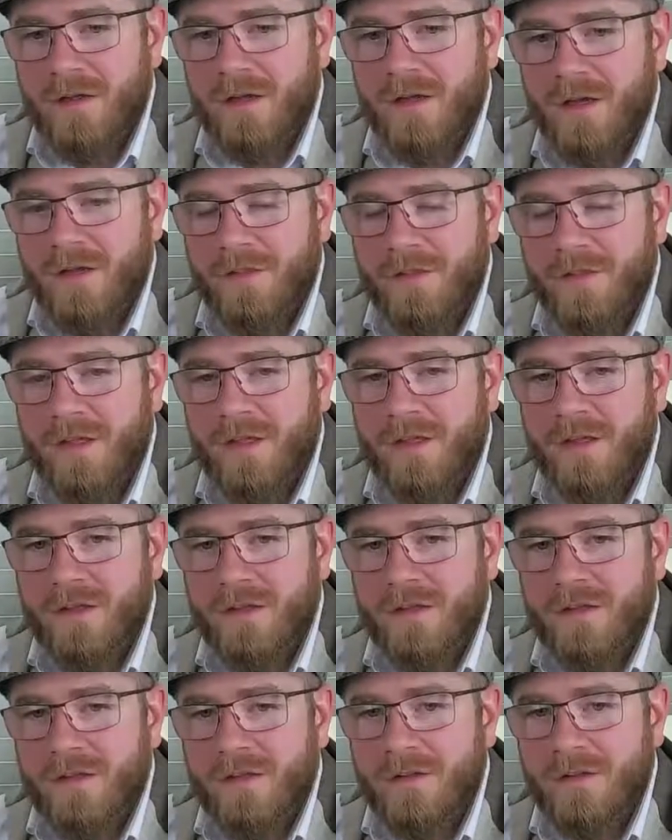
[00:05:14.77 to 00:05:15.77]
I think,
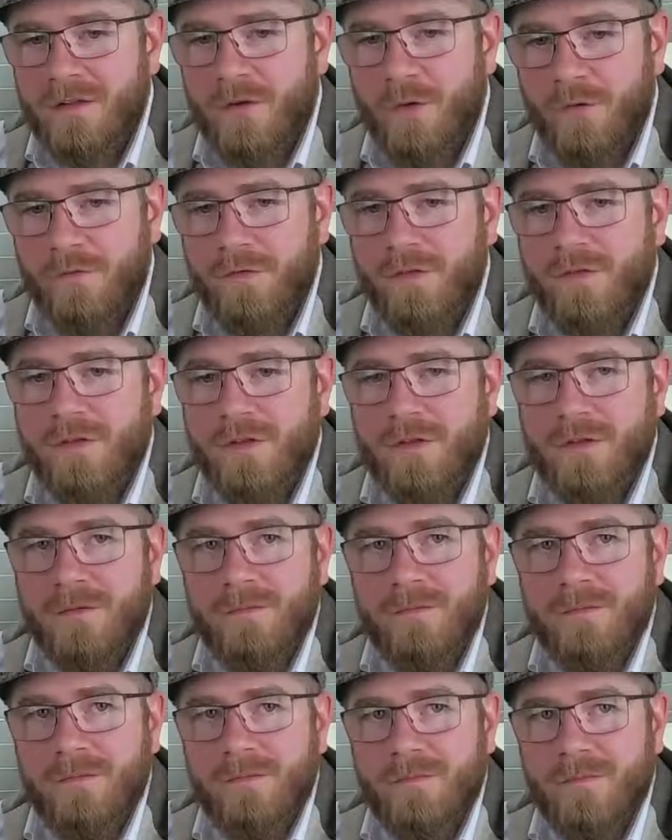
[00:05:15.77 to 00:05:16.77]
obviously,
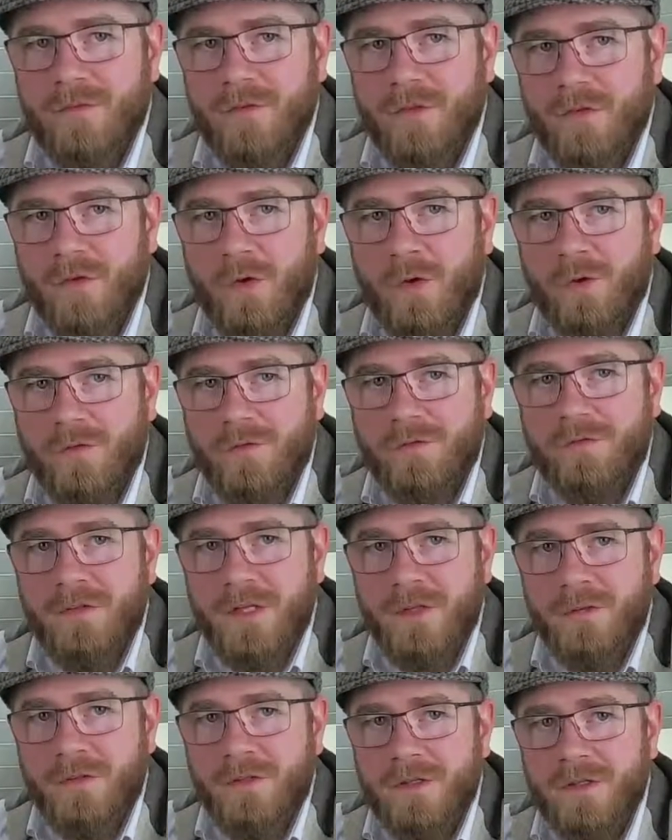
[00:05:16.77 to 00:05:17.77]
the Scots have
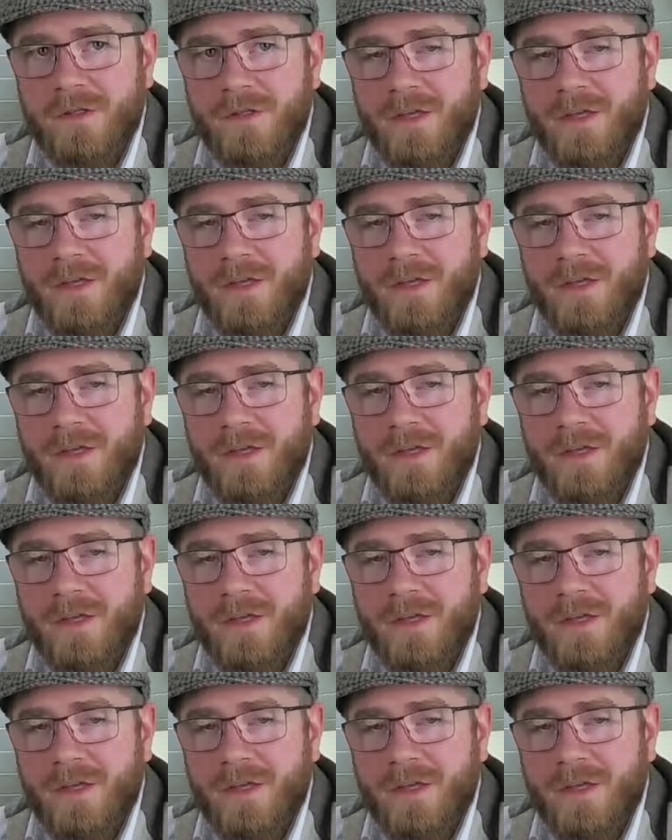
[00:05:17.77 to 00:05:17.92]
nailed it.